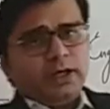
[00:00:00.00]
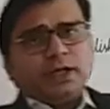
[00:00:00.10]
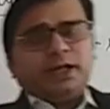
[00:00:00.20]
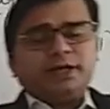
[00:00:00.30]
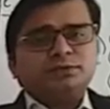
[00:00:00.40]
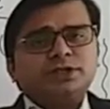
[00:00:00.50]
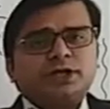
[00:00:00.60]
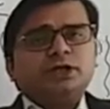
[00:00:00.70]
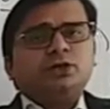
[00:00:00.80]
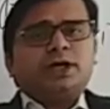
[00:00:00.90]
Let me
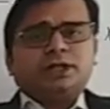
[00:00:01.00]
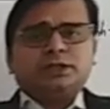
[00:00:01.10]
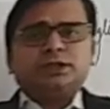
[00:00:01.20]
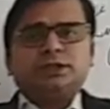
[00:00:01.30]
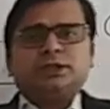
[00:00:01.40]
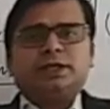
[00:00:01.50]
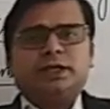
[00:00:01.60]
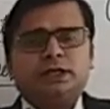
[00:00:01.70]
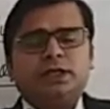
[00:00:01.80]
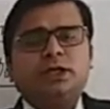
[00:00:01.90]
tell you another thing
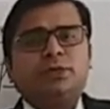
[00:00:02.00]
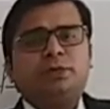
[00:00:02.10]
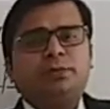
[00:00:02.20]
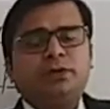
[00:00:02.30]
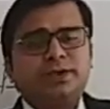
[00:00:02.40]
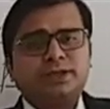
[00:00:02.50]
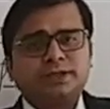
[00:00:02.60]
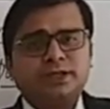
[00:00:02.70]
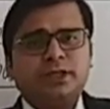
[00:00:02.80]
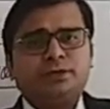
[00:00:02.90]
that
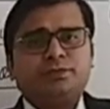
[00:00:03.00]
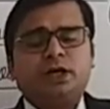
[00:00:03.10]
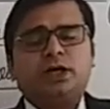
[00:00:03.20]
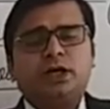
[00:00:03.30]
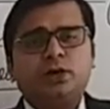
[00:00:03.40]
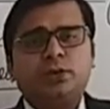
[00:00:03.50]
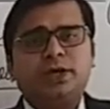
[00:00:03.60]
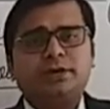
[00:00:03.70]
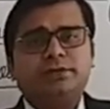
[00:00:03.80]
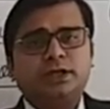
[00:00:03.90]
previously we
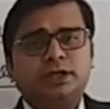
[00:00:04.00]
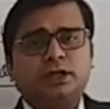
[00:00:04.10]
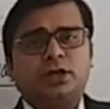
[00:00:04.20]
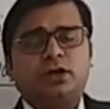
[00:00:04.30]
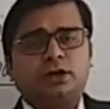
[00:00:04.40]
have done a lot